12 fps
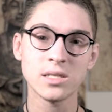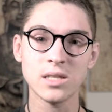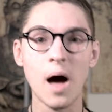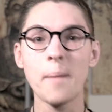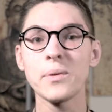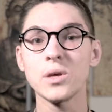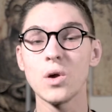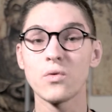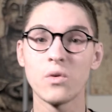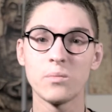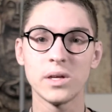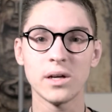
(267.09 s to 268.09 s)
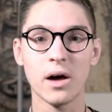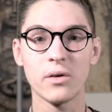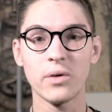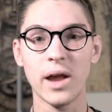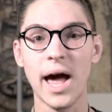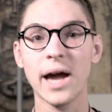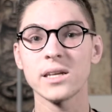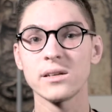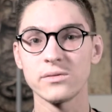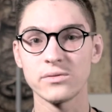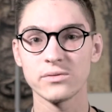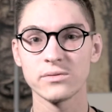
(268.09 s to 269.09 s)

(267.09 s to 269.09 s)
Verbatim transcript: stopping you from being unreactive.